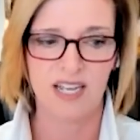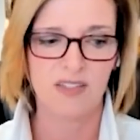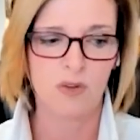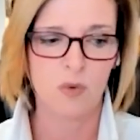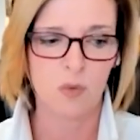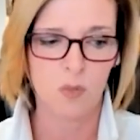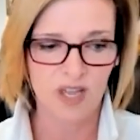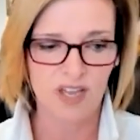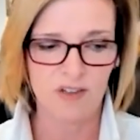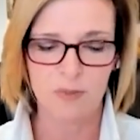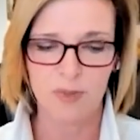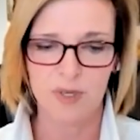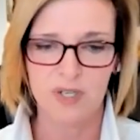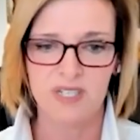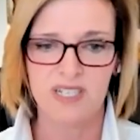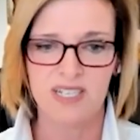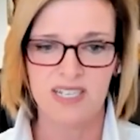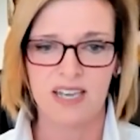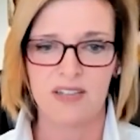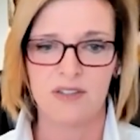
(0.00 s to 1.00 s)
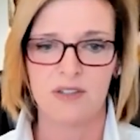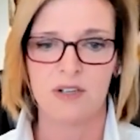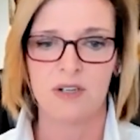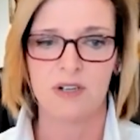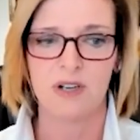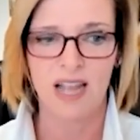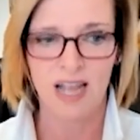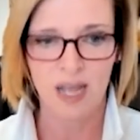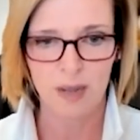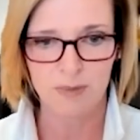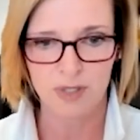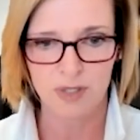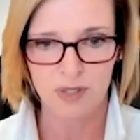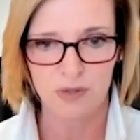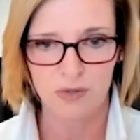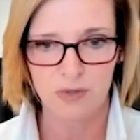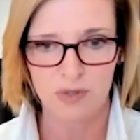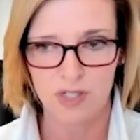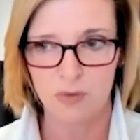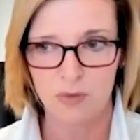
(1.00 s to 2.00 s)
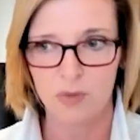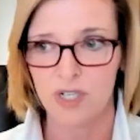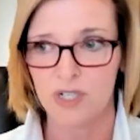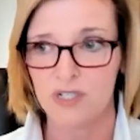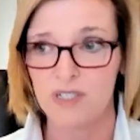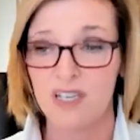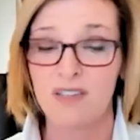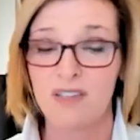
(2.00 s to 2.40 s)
and the way I've put it together absolutely works.